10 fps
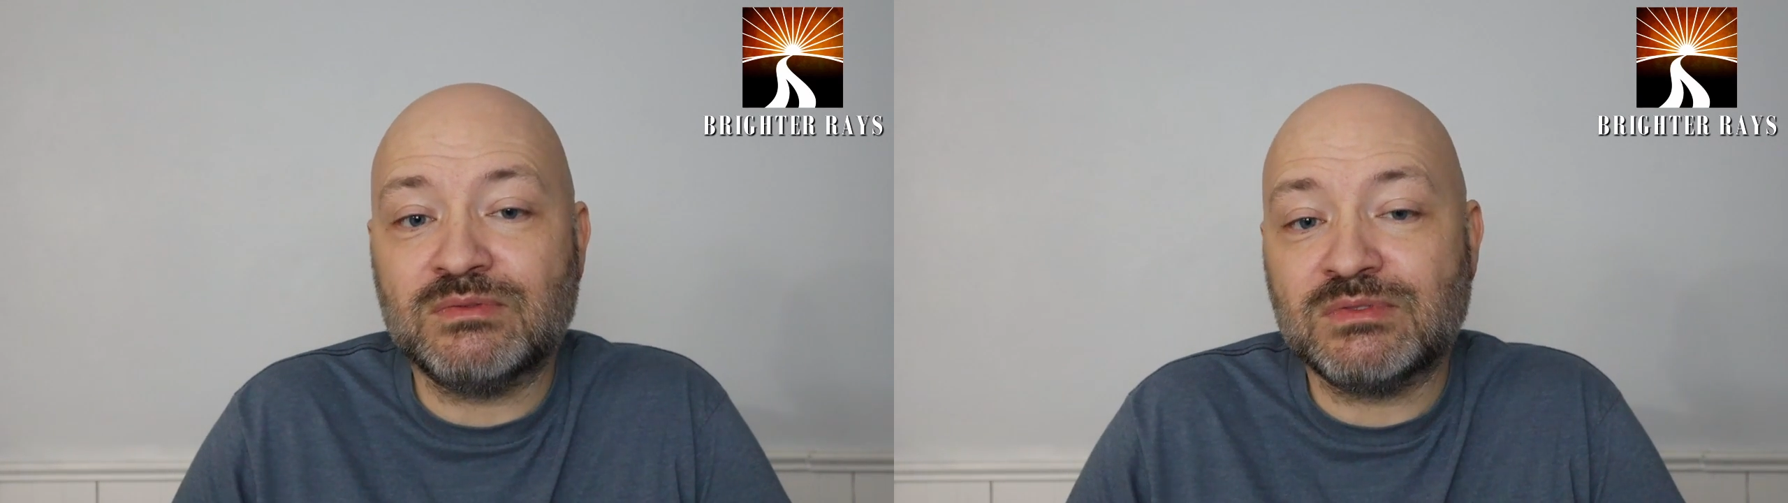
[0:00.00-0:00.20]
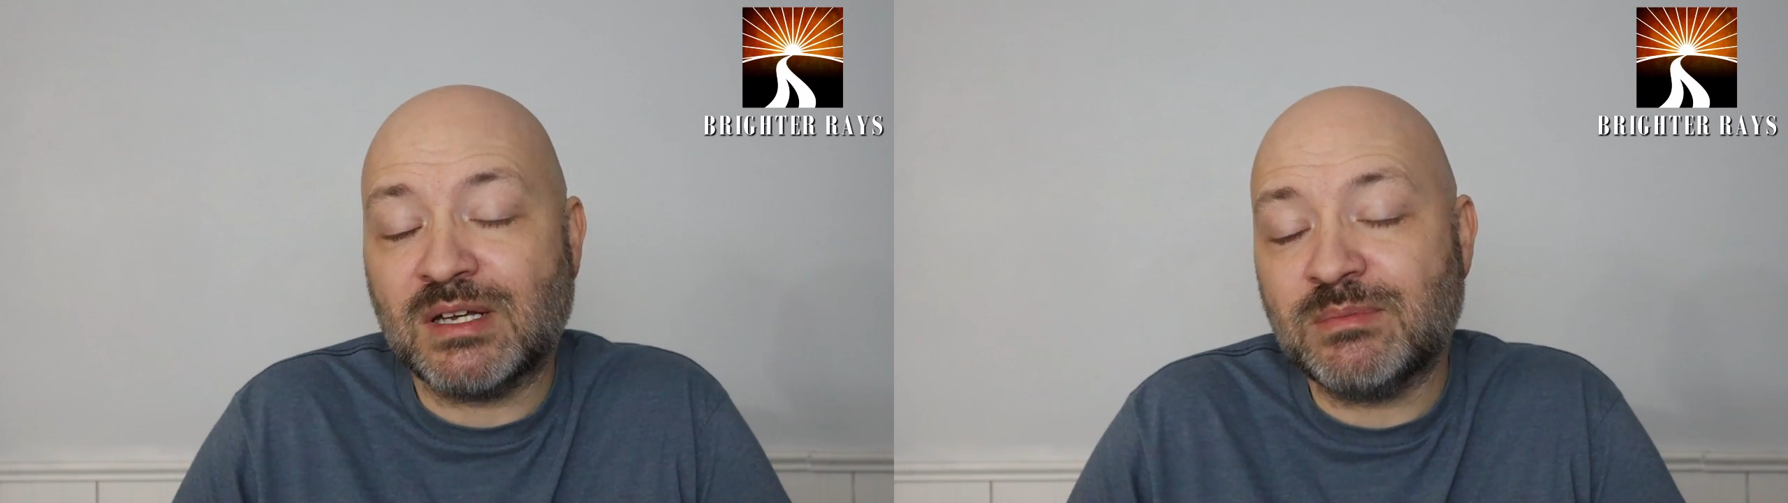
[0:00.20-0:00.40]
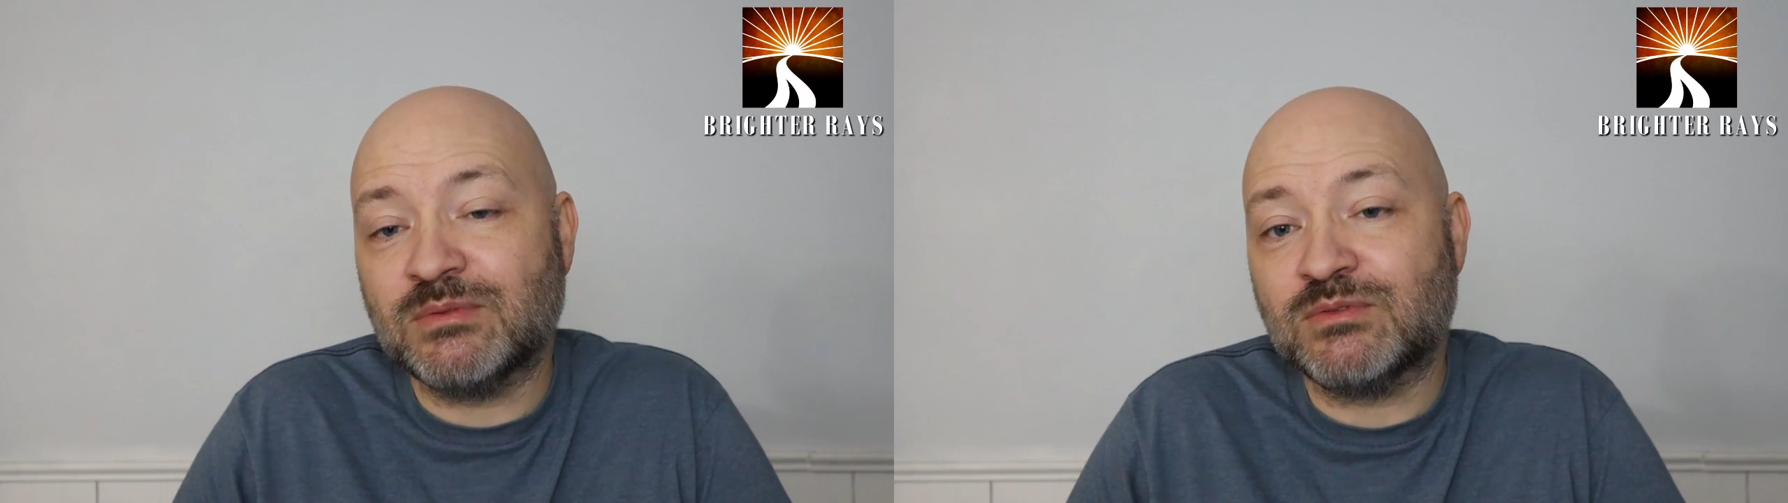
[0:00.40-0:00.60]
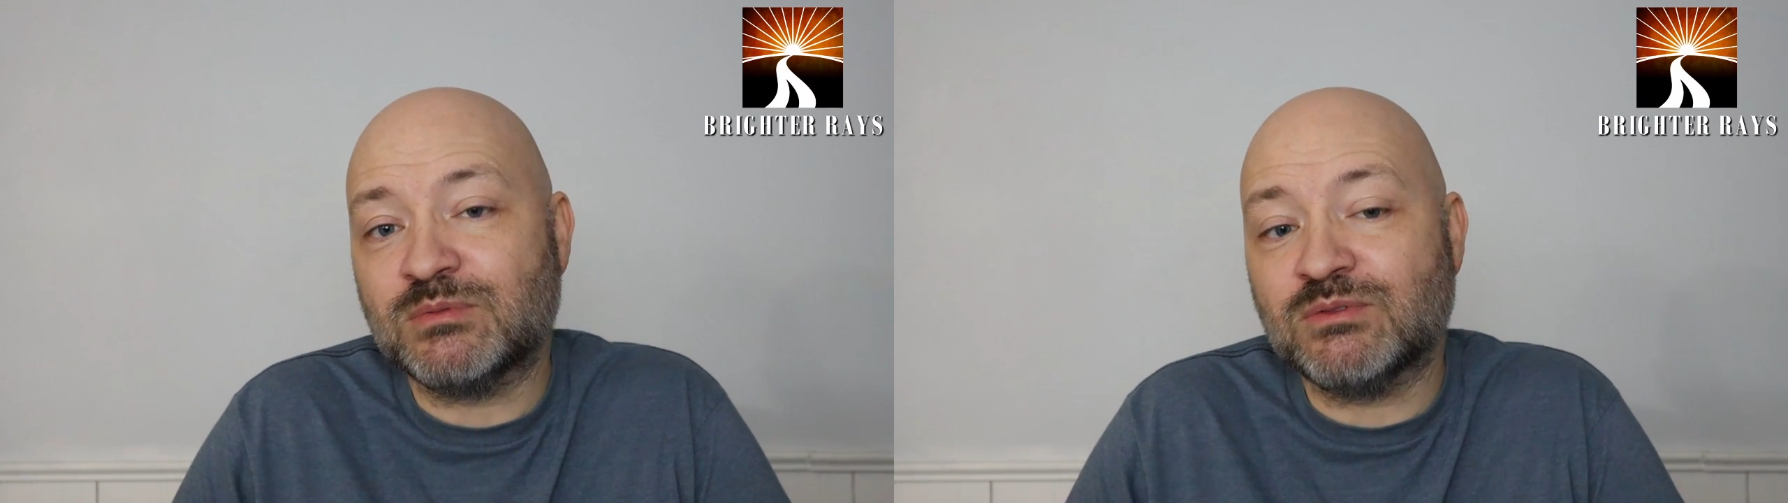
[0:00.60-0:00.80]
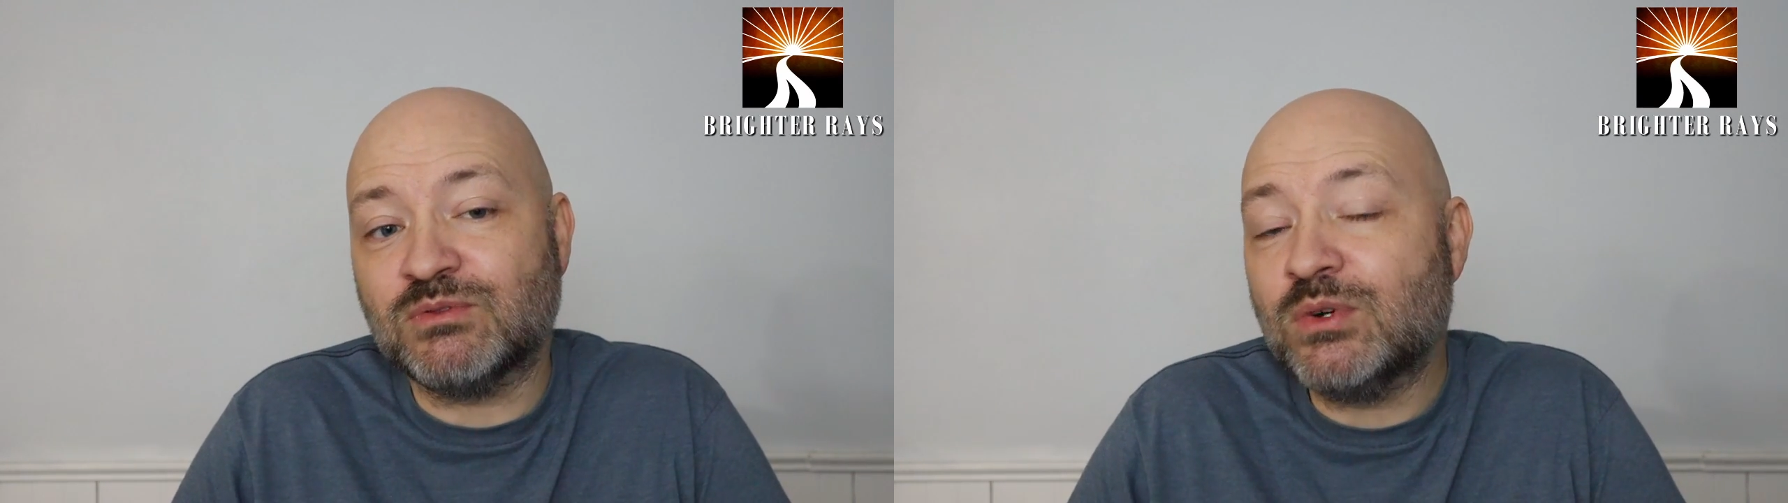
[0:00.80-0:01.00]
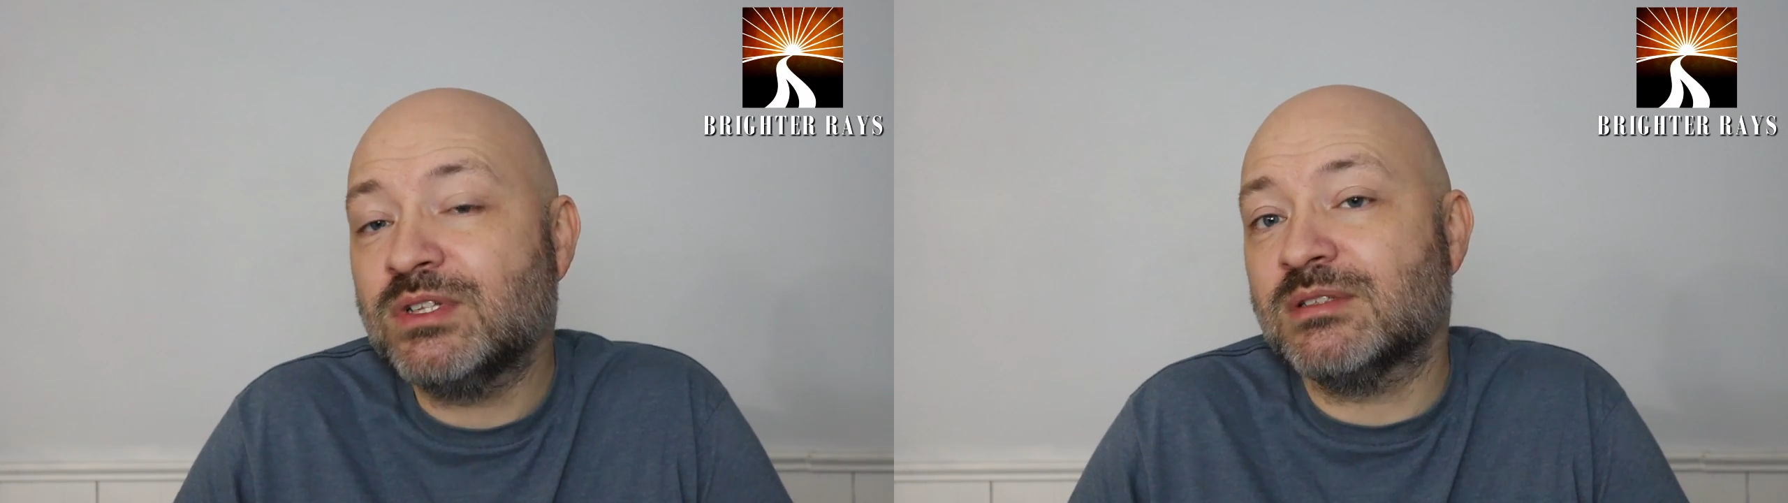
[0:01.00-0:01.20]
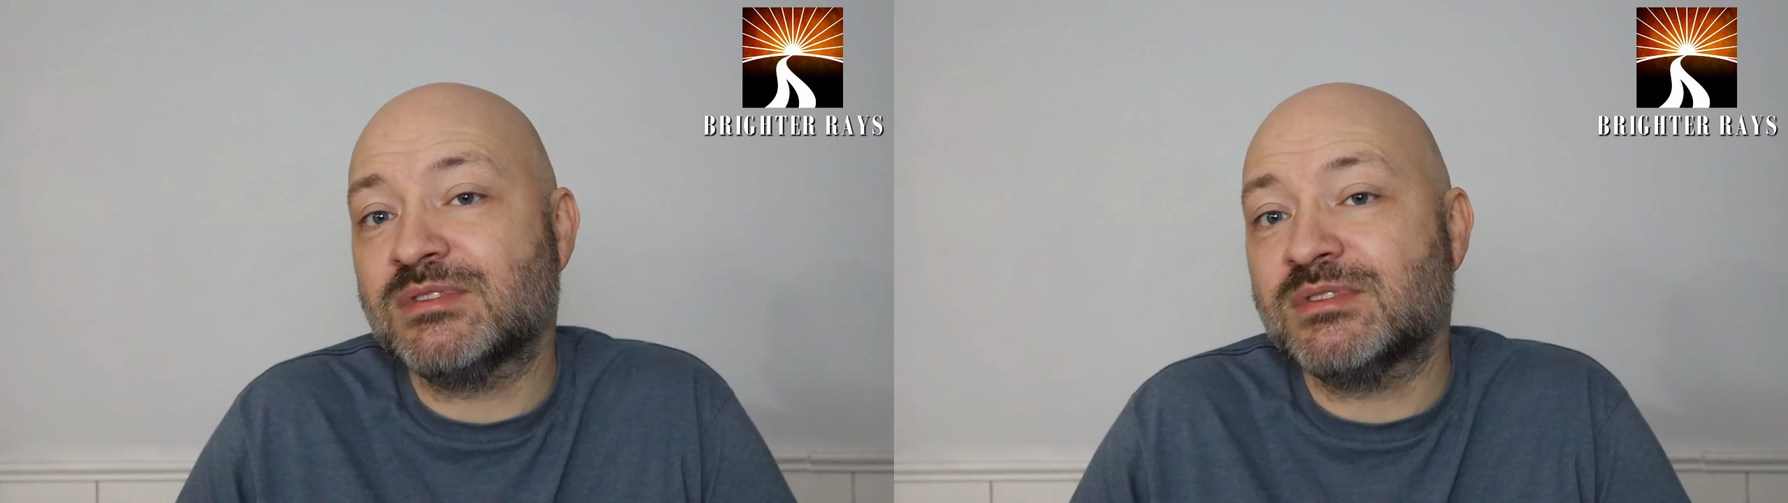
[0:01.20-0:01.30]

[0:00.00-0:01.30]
stop them from devoting